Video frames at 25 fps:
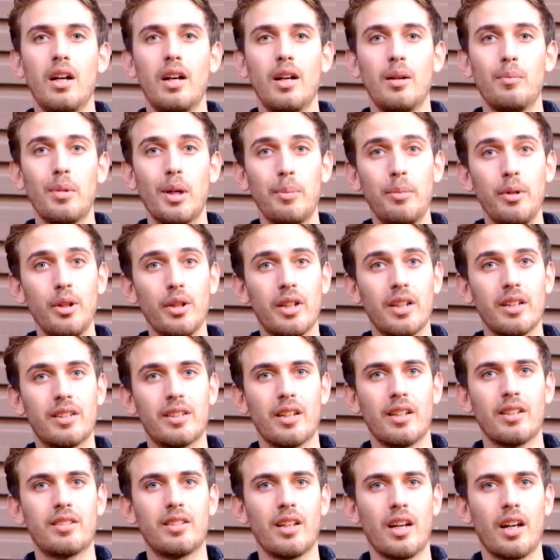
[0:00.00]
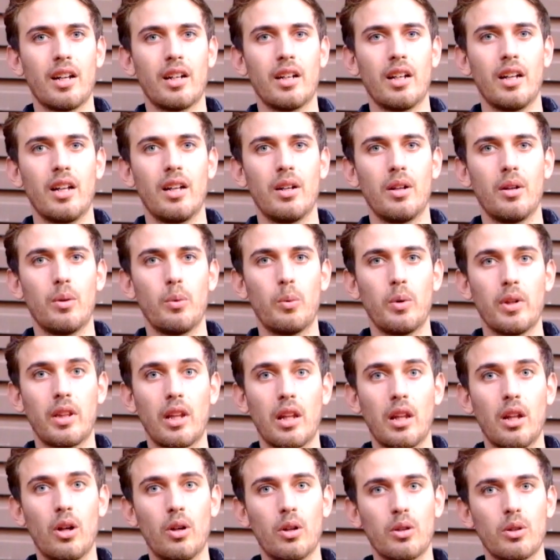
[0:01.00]
Maybe you can test out with a
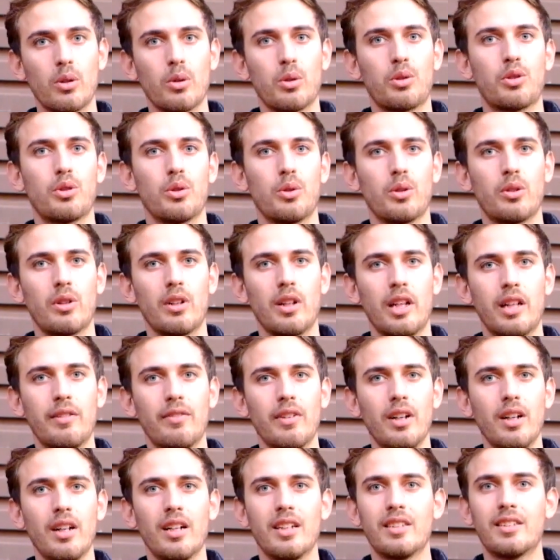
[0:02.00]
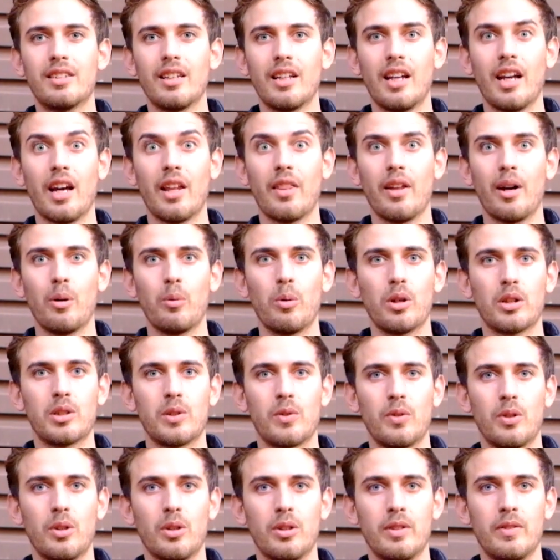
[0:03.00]
longer or shorter lever and see how that works
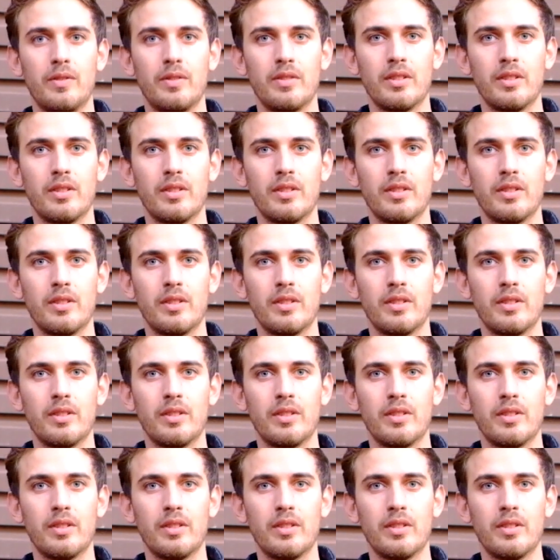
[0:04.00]
for you.